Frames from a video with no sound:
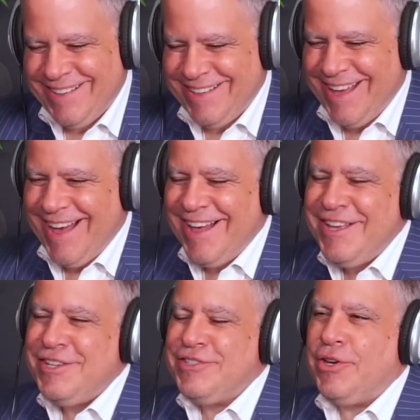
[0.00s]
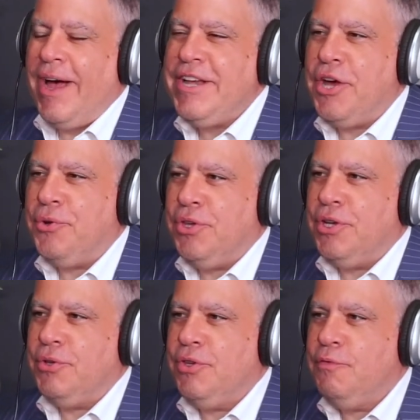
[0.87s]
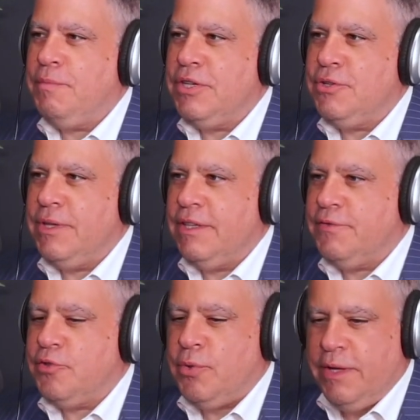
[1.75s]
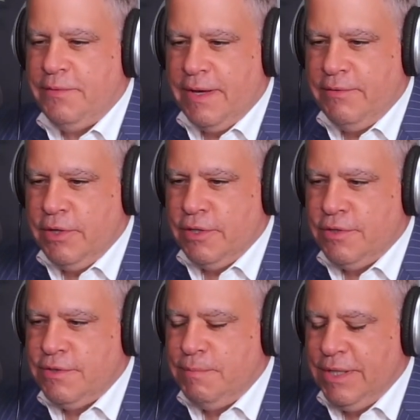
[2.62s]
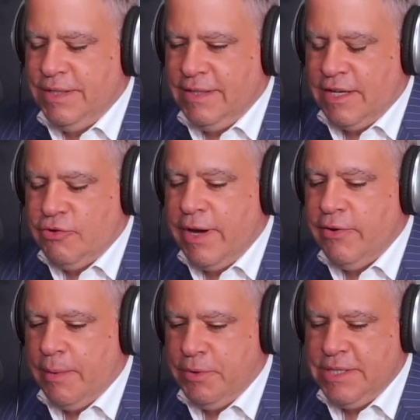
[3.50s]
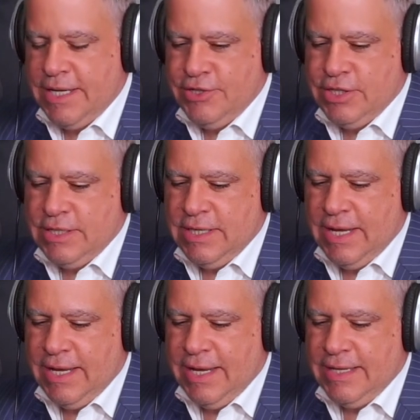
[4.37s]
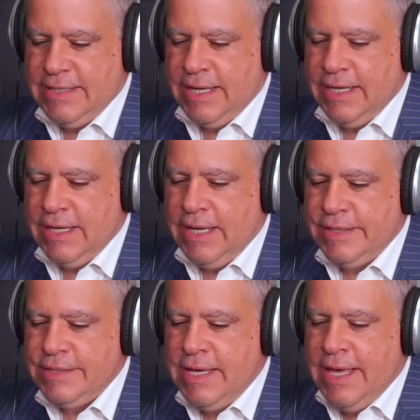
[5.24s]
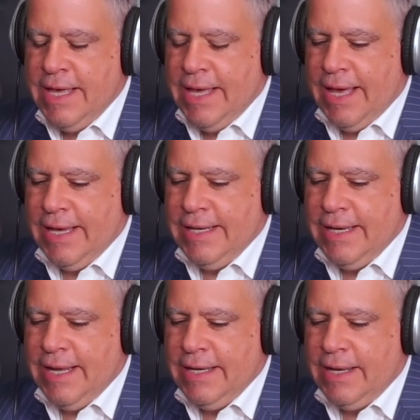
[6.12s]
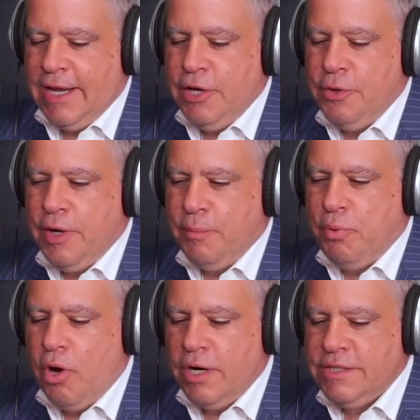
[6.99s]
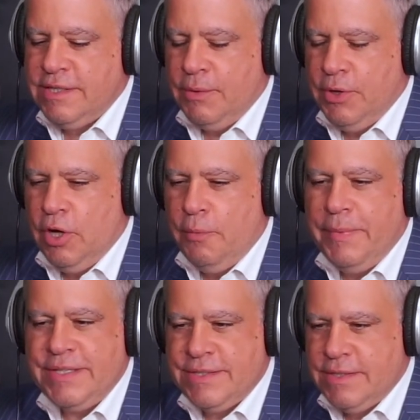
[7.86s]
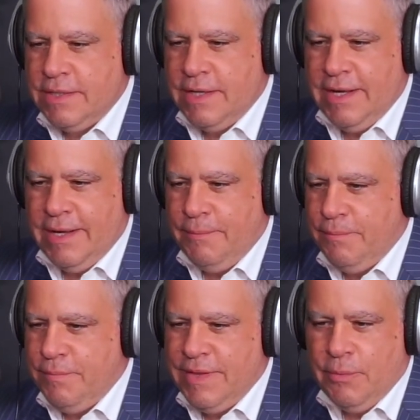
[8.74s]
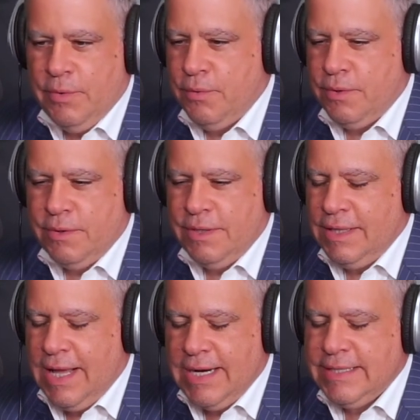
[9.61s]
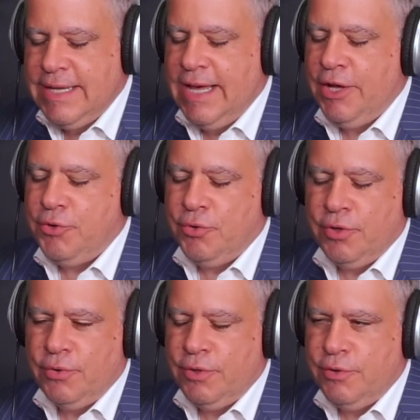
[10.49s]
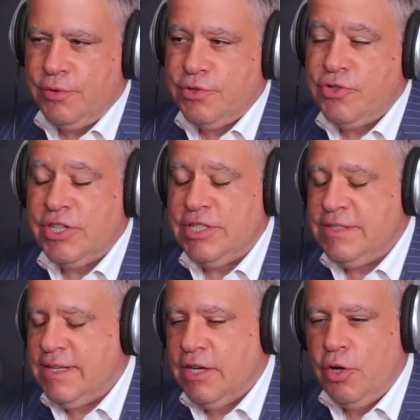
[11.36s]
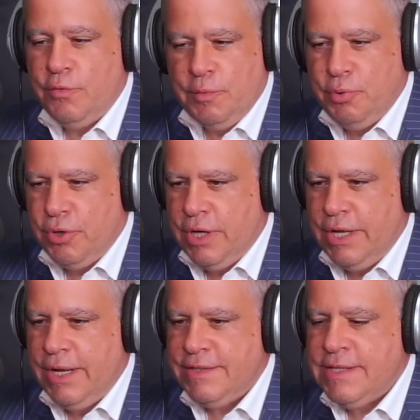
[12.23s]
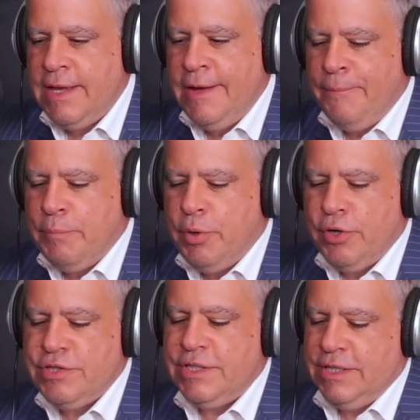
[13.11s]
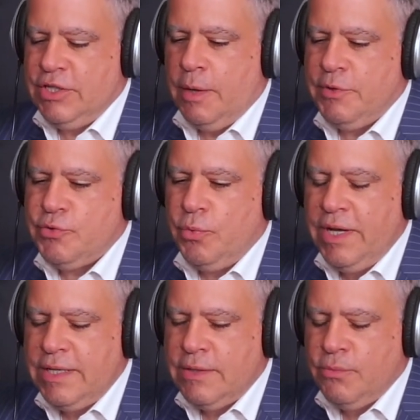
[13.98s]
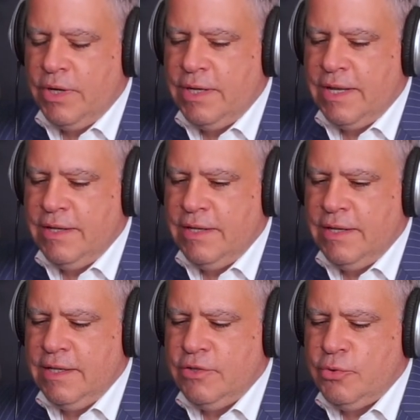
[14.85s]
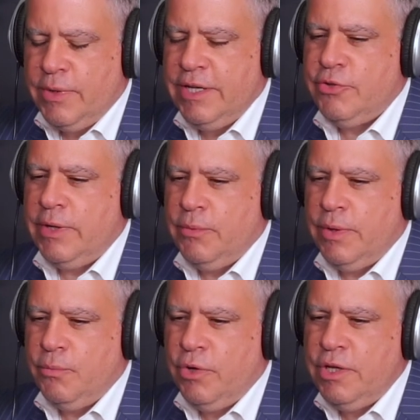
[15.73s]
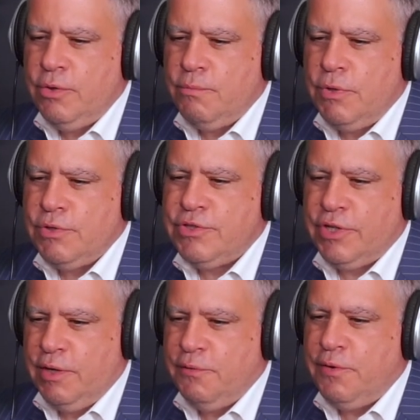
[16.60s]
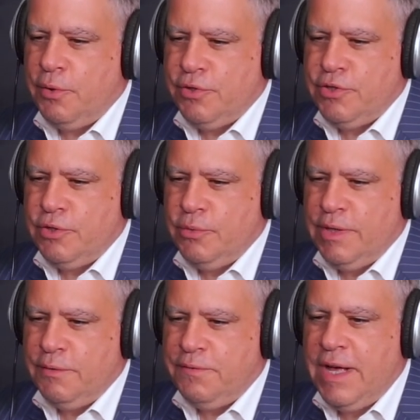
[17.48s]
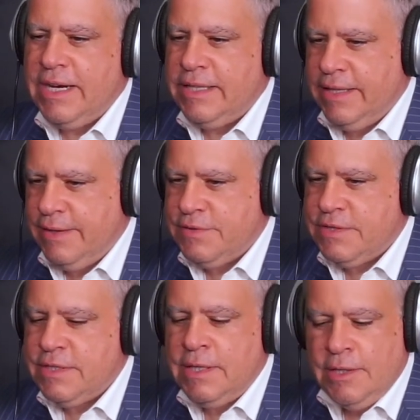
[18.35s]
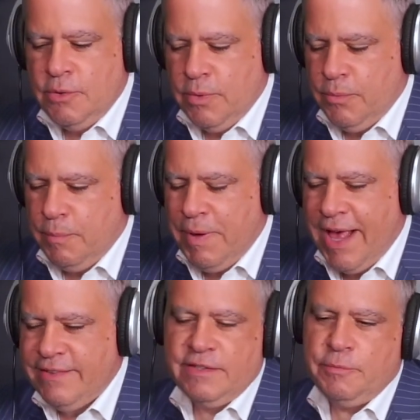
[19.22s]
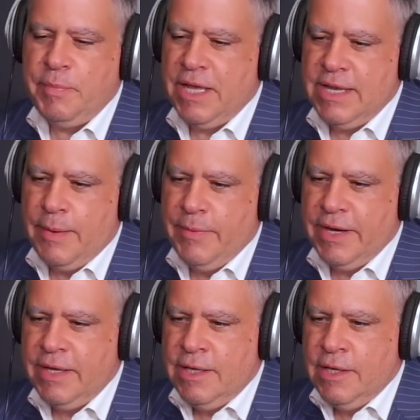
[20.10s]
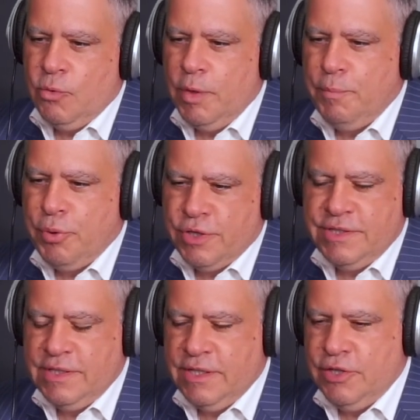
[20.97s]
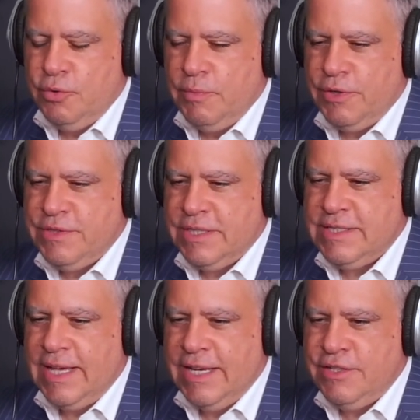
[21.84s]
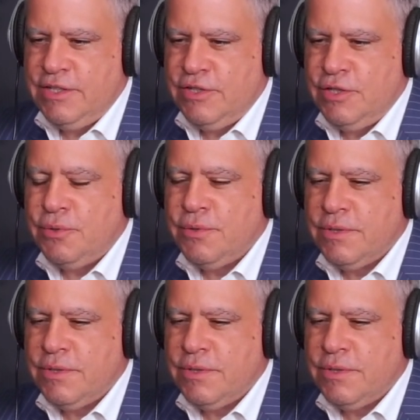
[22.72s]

Yeah. So I know you've been doing this for 25 years, building that great reputation at Dynacons. And I know there are parts that we all miss, that we were in lockdown or the restrictions that COVID put on us. Personally, Dharmesh, what in 2021, what are you most looking forward to when the fog lifts, when we're past this pandemic? What personally are you most excited to do?